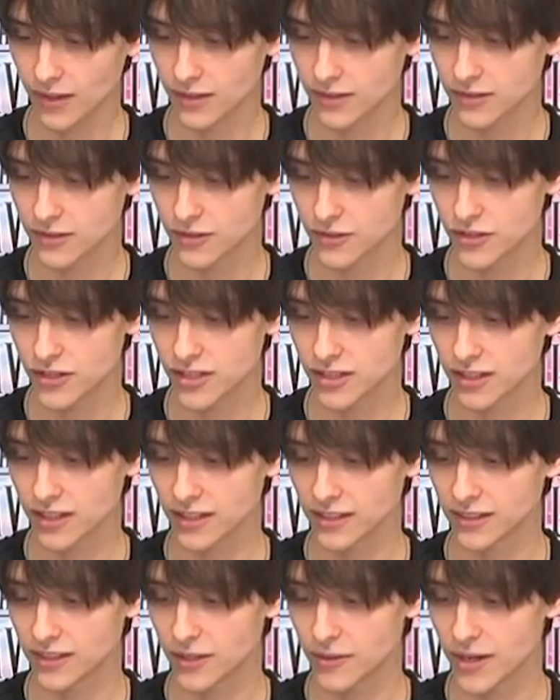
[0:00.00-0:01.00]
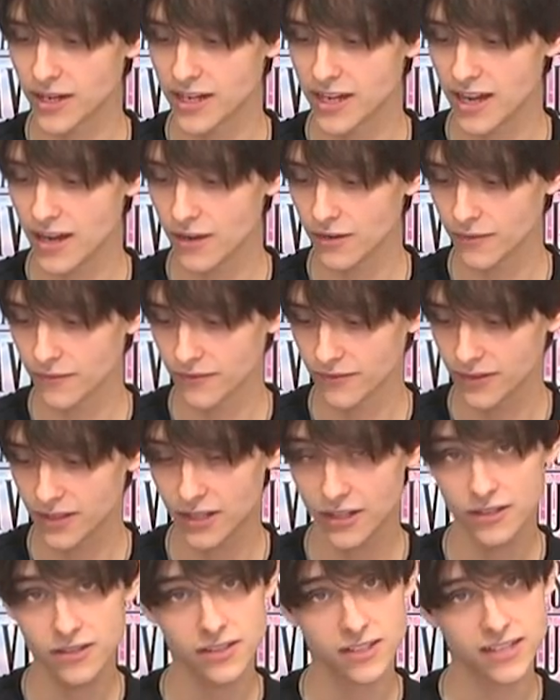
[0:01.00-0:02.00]
So just clicking there right now,
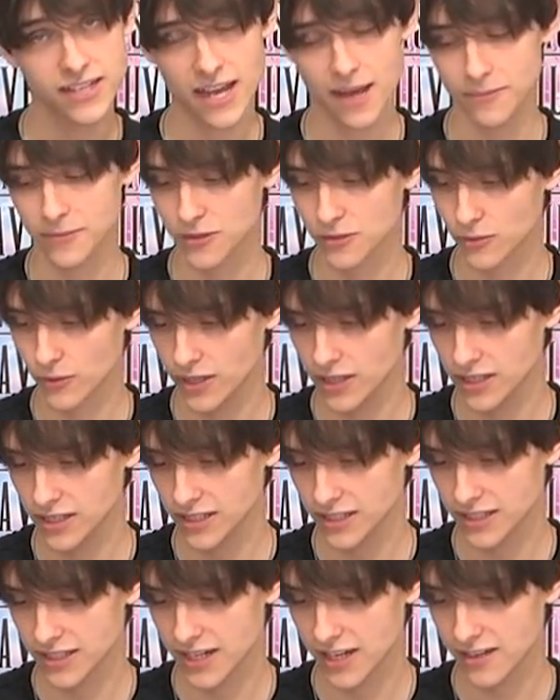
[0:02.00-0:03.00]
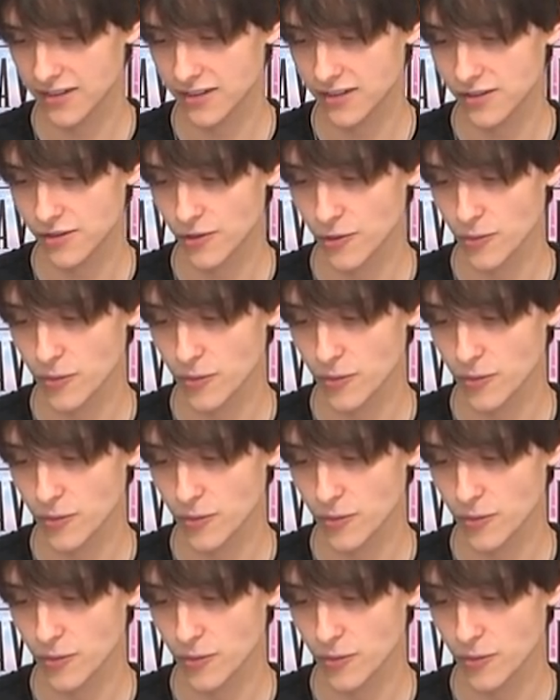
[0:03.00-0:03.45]
there's the tapped screen to get your